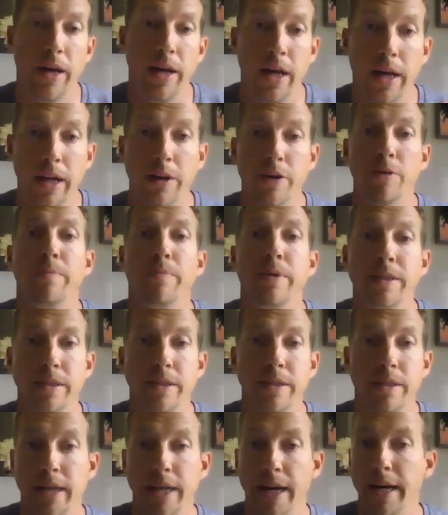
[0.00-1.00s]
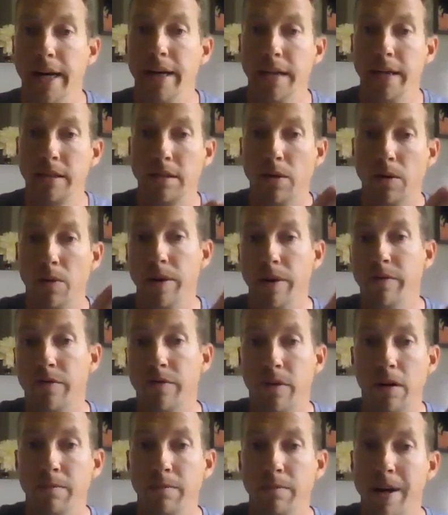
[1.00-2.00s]
your business that is going
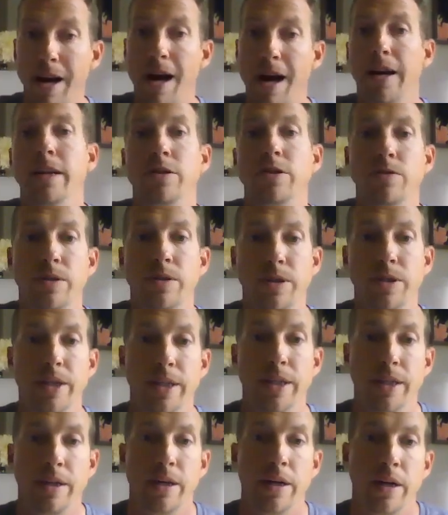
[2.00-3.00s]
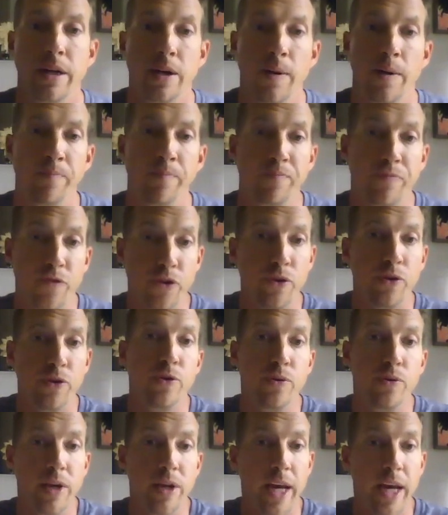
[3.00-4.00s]
from not interested
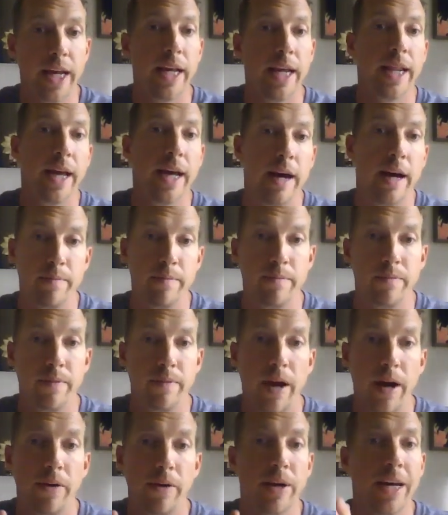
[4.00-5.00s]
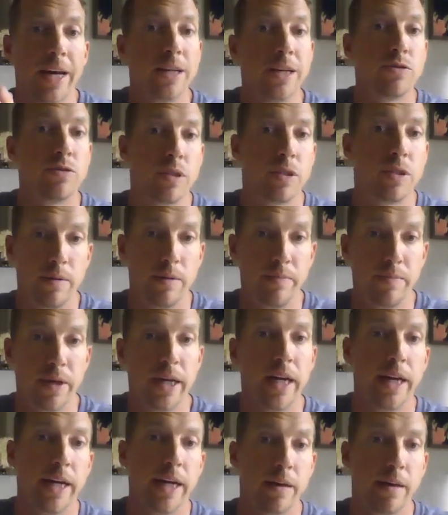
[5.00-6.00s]
to getting them not only interested, but
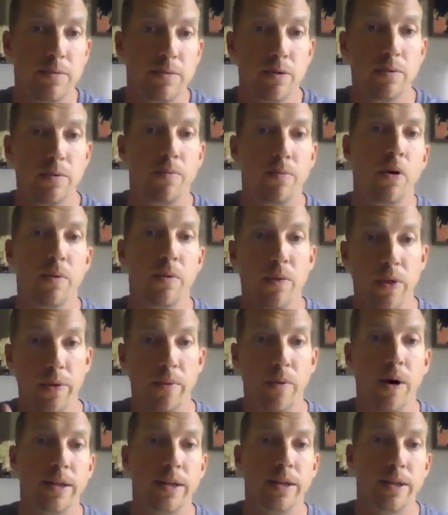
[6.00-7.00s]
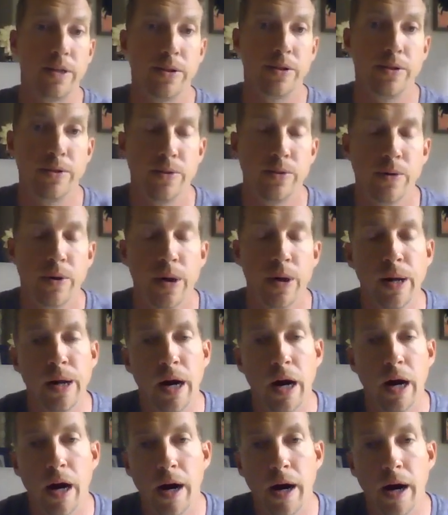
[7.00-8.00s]
getting them to a point where they want to
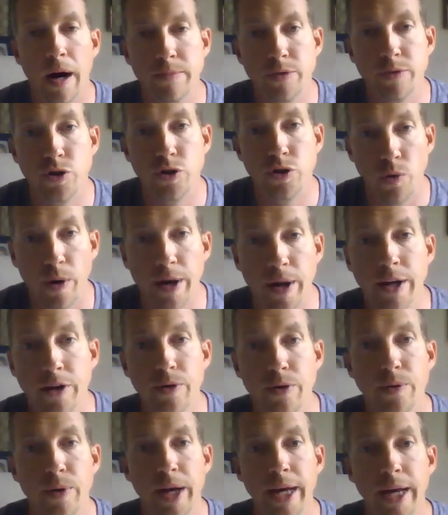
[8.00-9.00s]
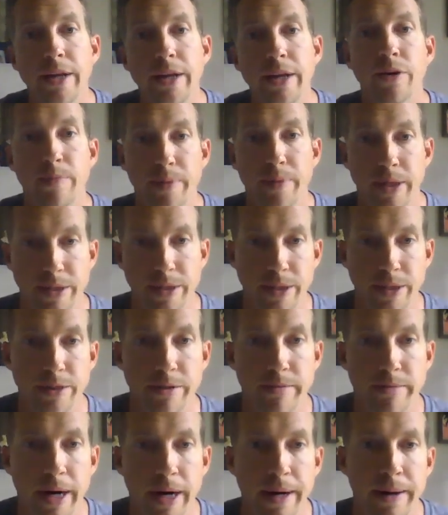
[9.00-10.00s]
join you in your business,
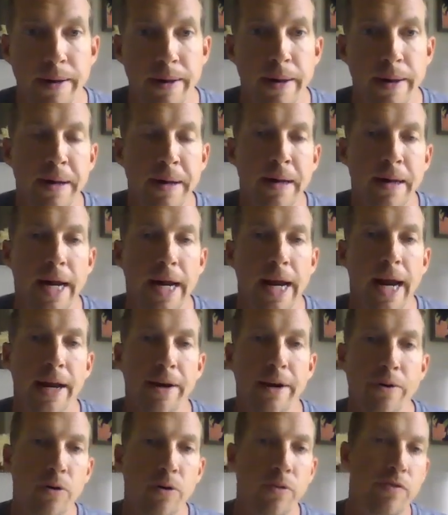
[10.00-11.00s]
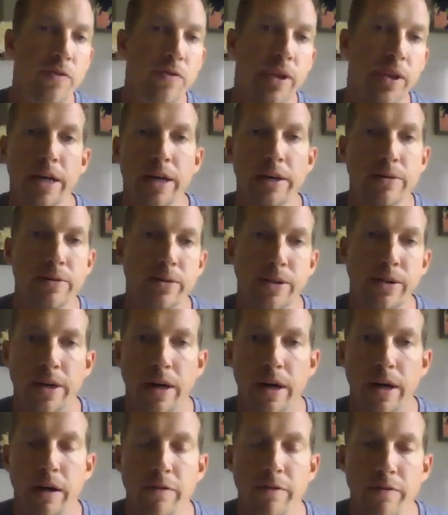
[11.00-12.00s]
right? And over the years
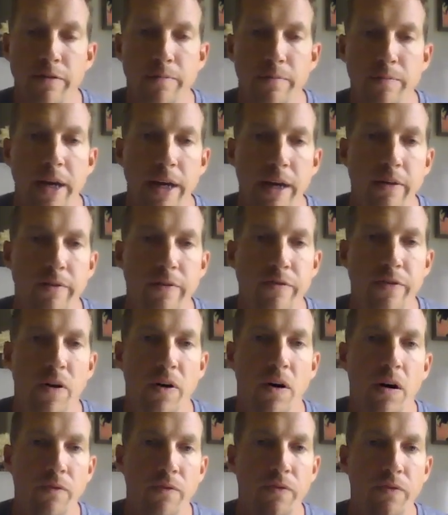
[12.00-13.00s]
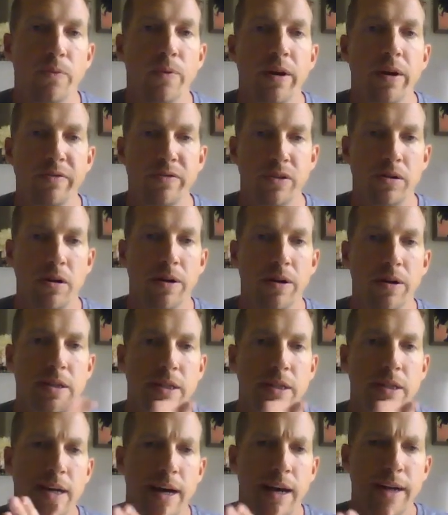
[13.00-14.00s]
of being involved, we've started
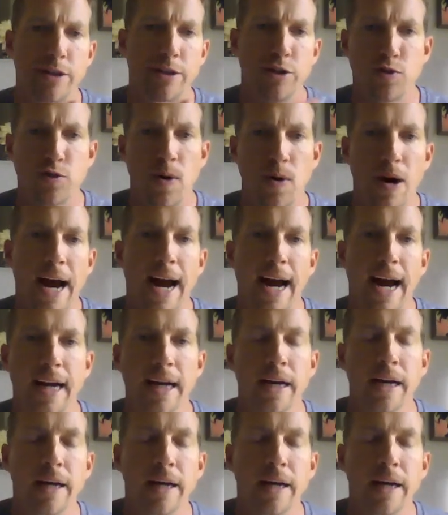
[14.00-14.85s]
to kind of track